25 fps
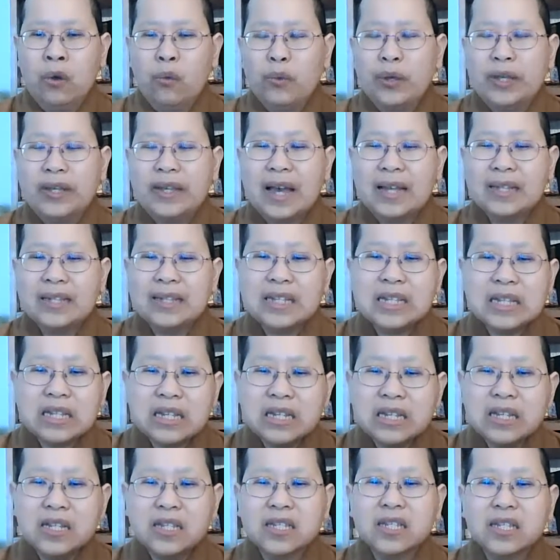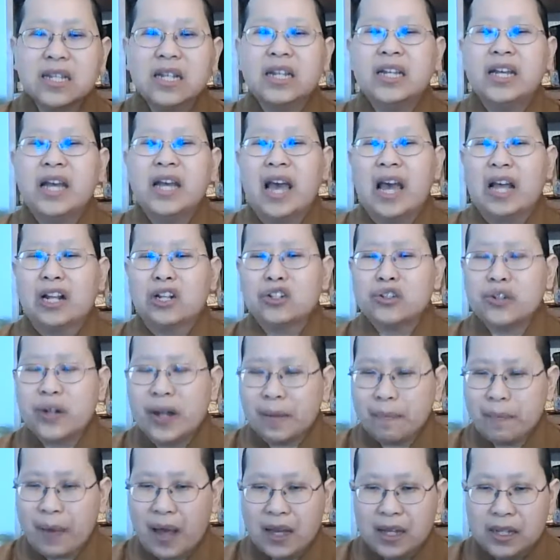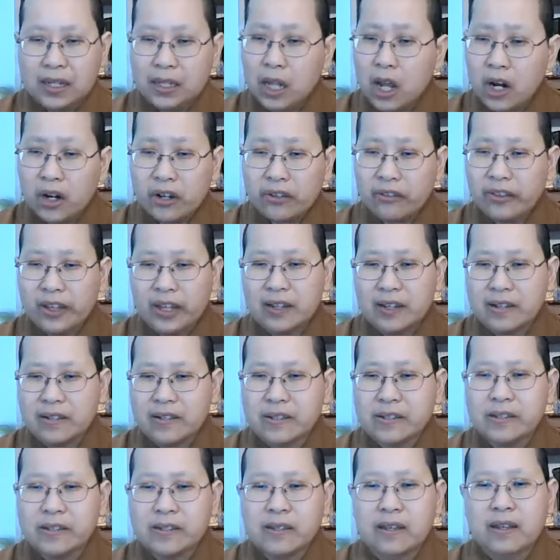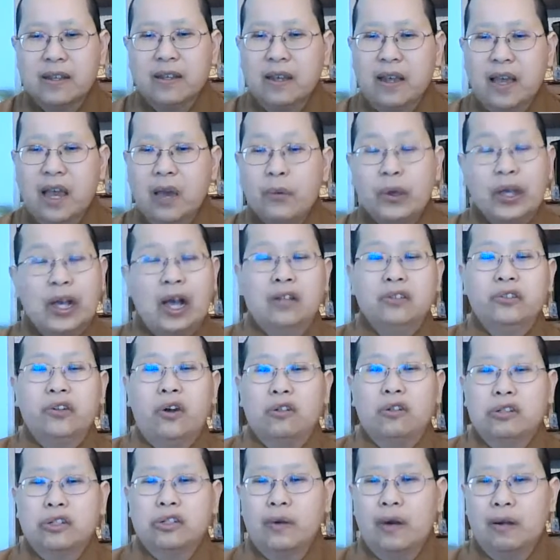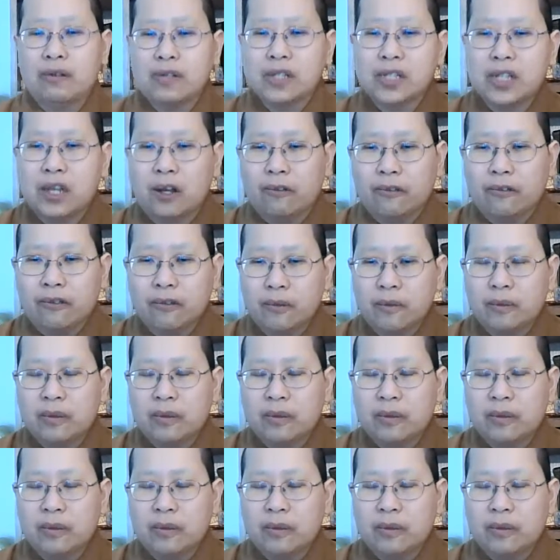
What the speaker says: We get easily attracted by a lot of things and we can't control ourselves.